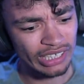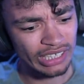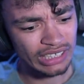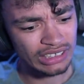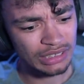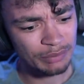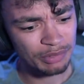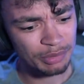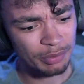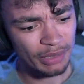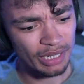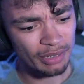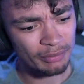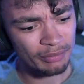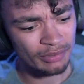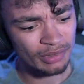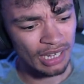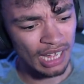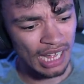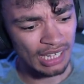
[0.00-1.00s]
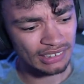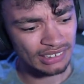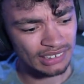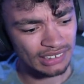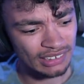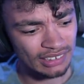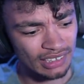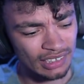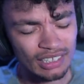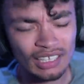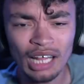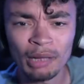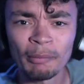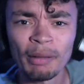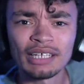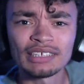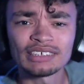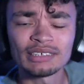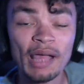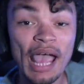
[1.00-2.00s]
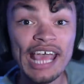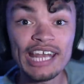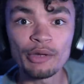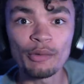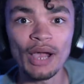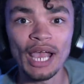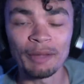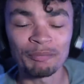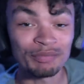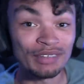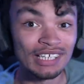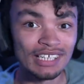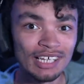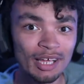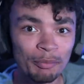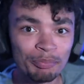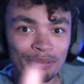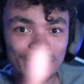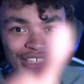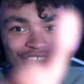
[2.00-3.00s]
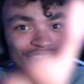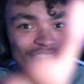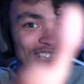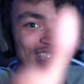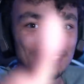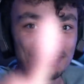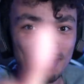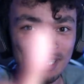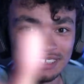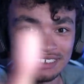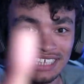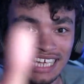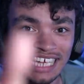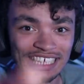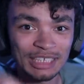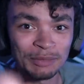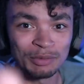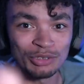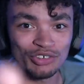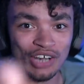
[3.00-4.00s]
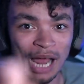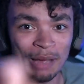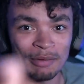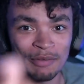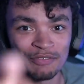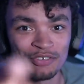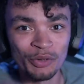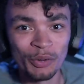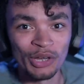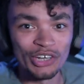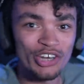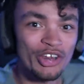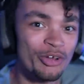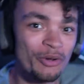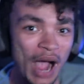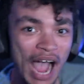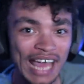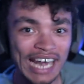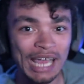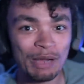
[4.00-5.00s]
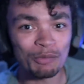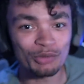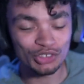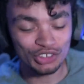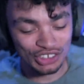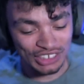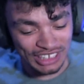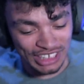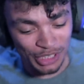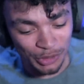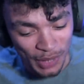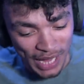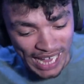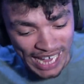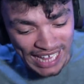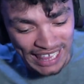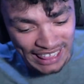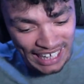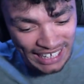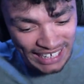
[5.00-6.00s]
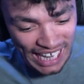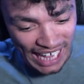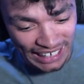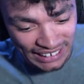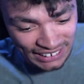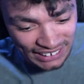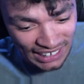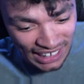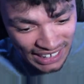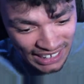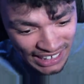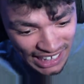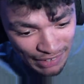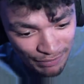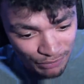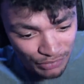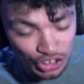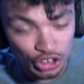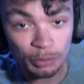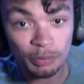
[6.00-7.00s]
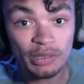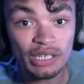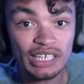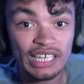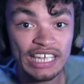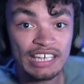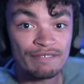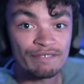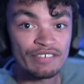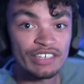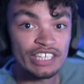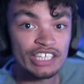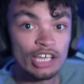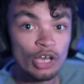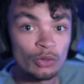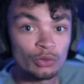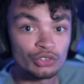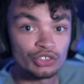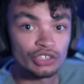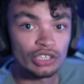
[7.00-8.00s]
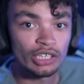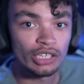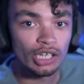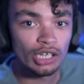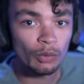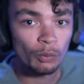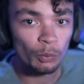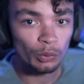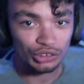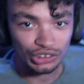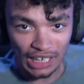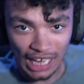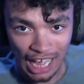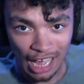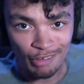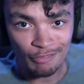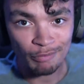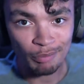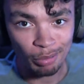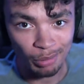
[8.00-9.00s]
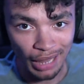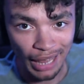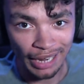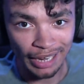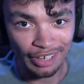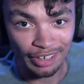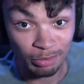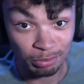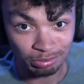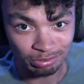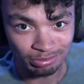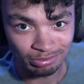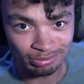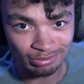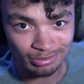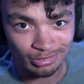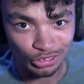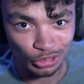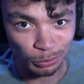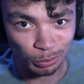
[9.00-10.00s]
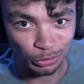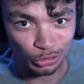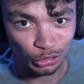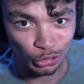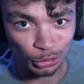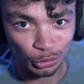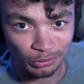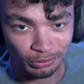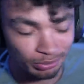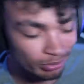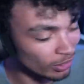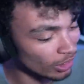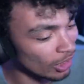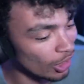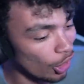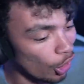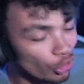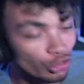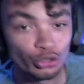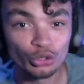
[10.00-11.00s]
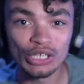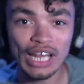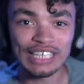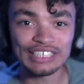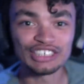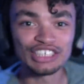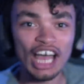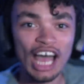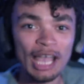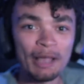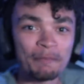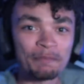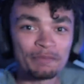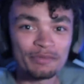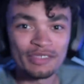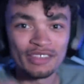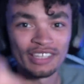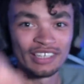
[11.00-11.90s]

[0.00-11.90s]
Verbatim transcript: Seems a bit anticlimactic. Anyway, be sure to smash like, subscribe if you are new, and I will see you in the next Need for Speed Heat videos, which I have planned super soon. Until next time,